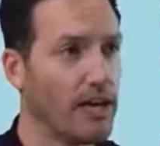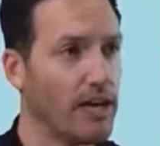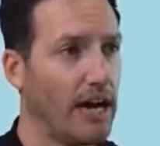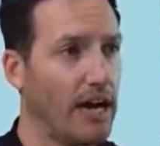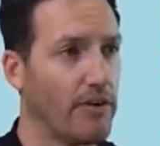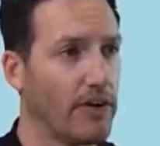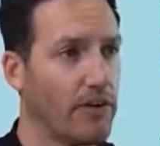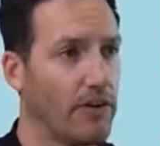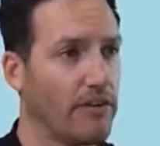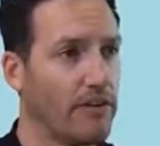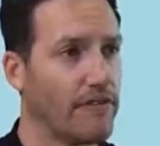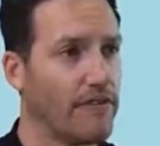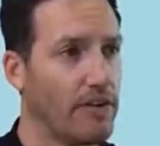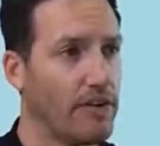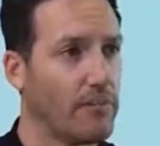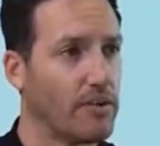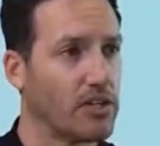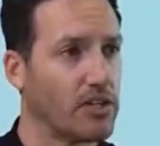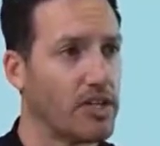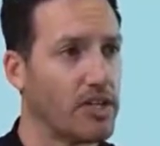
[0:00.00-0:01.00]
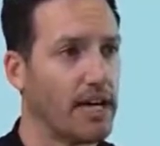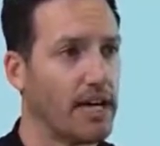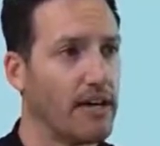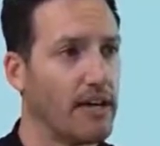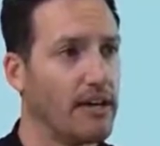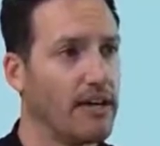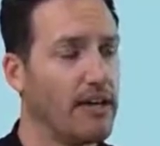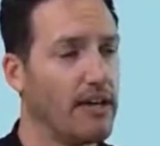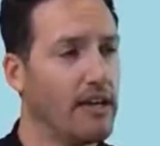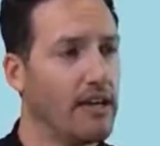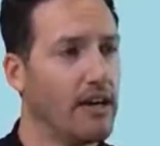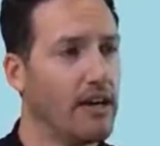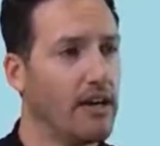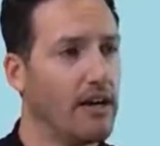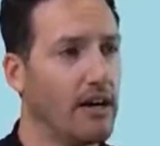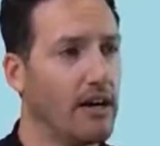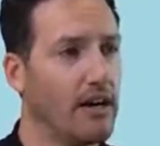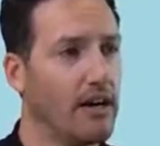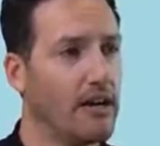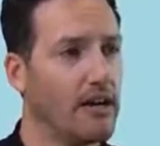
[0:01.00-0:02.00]
I would go to feet per second.
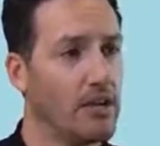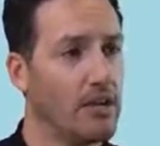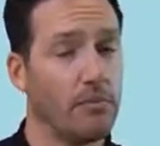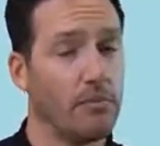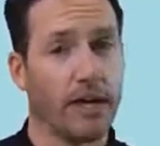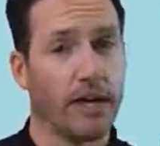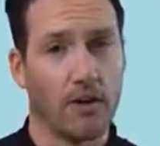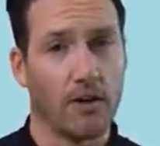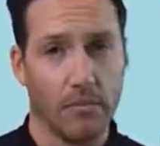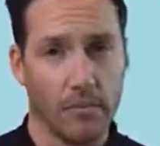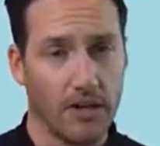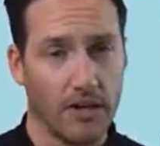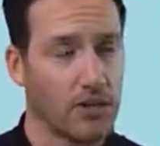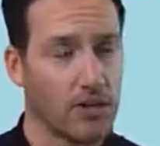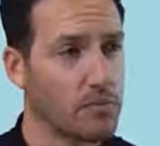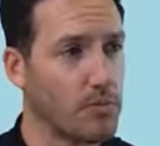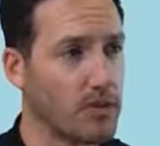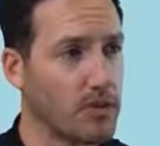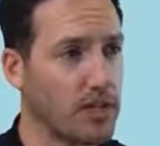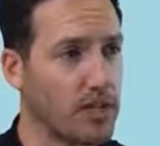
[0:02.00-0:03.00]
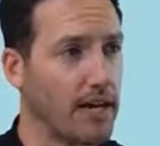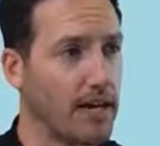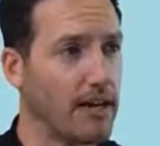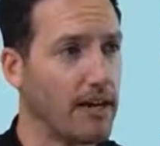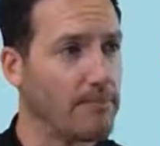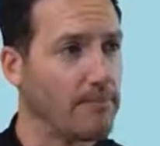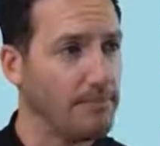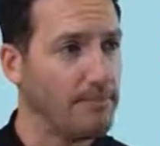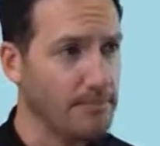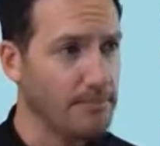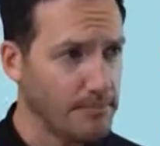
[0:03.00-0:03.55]
You might go to meters per second.